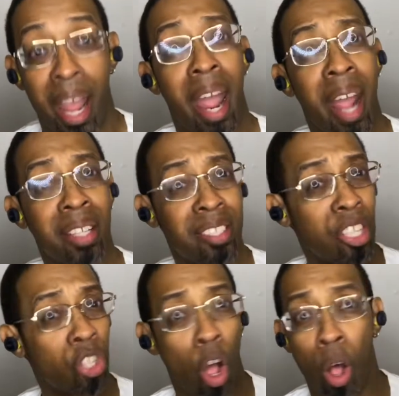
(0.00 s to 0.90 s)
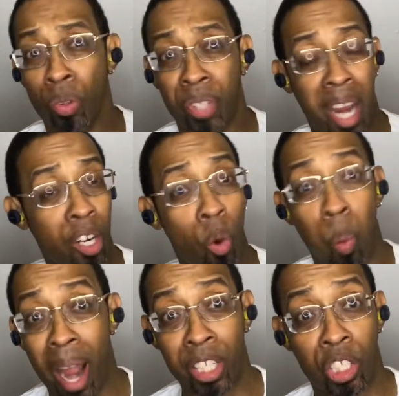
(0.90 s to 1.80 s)
And this is all Dana
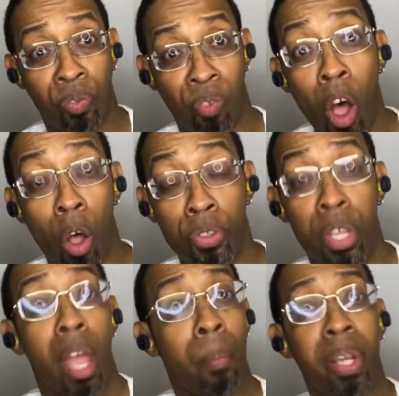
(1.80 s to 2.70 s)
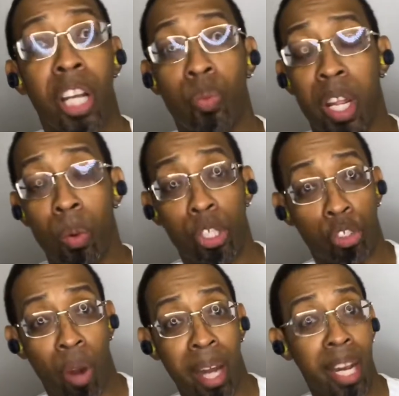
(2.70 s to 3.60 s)
White's fault because when he was
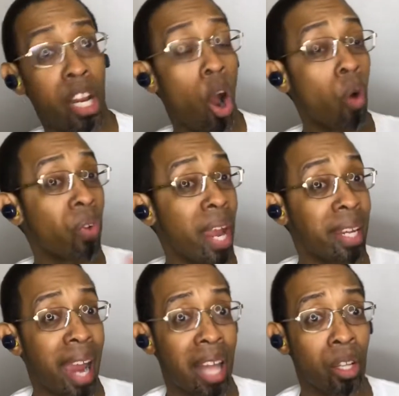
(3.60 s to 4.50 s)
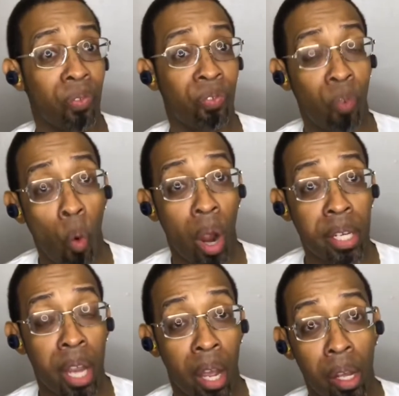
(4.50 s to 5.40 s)
training over in
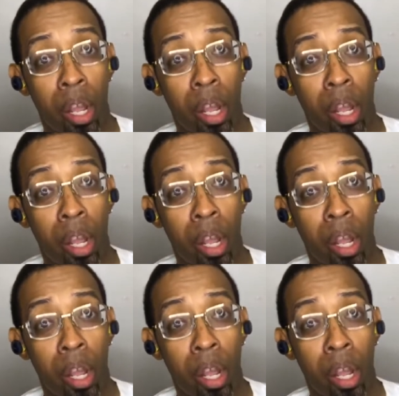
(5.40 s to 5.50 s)
California,